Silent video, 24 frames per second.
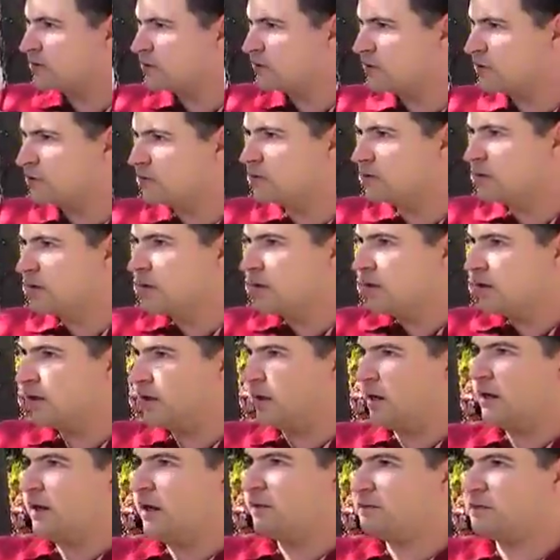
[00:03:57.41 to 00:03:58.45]
So you
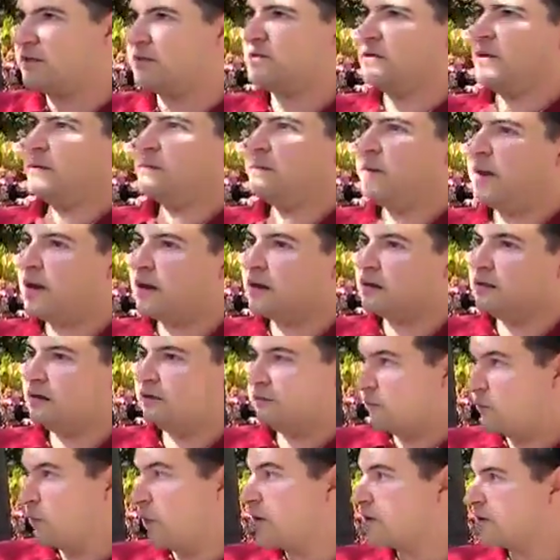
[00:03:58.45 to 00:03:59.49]
kind of have to step back,
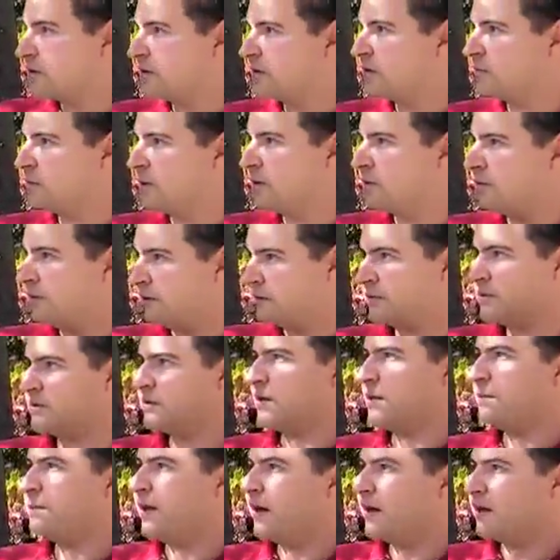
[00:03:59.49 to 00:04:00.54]
for us anyway, we have to
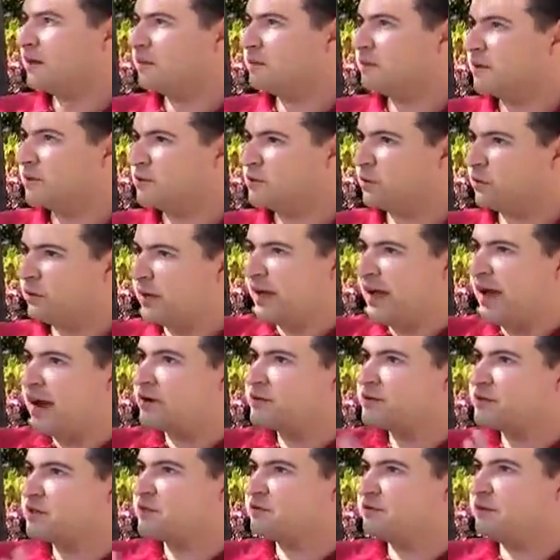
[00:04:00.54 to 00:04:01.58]
step back and make sure, okay, how
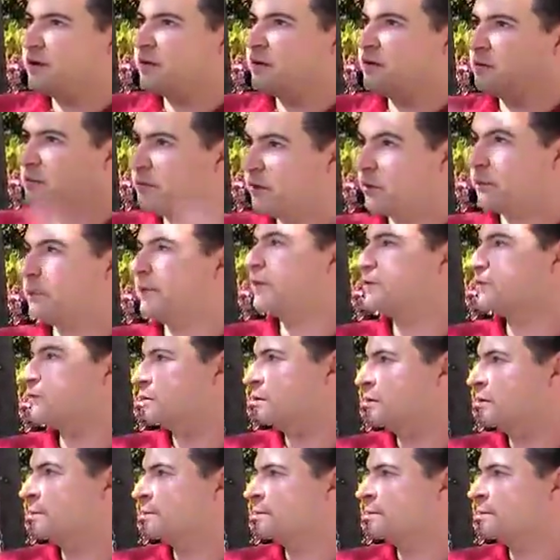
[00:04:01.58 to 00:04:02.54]
does this fit in a bigger picture?